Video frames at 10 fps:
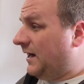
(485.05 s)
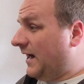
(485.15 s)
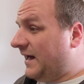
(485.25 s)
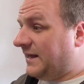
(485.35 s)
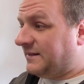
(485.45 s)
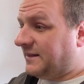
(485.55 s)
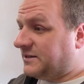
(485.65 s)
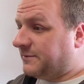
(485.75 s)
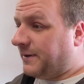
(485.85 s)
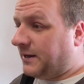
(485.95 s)
And
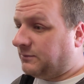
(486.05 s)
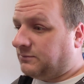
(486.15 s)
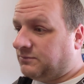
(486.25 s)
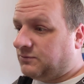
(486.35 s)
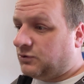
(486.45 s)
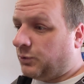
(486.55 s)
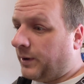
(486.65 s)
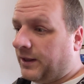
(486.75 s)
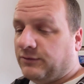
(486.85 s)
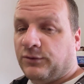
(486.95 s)
there's about
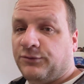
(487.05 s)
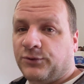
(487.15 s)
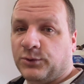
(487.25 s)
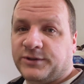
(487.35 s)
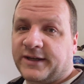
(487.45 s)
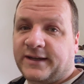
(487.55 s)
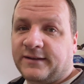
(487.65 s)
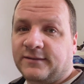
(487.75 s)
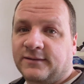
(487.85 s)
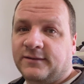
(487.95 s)
12 or
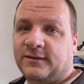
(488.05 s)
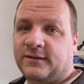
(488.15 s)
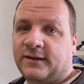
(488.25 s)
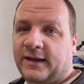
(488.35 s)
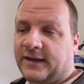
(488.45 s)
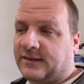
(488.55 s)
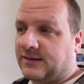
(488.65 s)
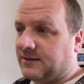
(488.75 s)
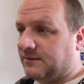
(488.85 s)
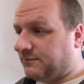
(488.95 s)
14
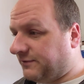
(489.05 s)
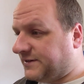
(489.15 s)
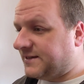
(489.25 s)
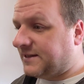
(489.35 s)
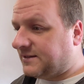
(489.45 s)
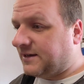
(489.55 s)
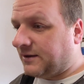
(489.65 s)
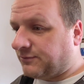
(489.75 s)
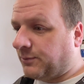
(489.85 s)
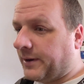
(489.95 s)
in the vicinity
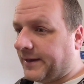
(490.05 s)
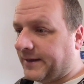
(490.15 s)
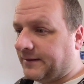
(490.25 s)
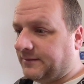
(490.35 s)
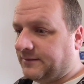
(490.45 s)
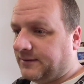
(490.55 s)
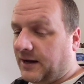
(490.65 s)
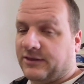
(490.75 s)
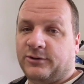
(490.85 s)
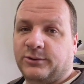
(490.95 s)
of where
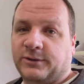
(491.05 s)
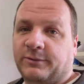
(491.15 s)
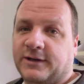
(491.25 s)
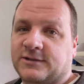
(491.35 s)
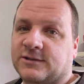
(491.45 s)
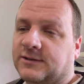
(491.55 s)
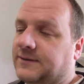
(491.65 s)
I thought it was.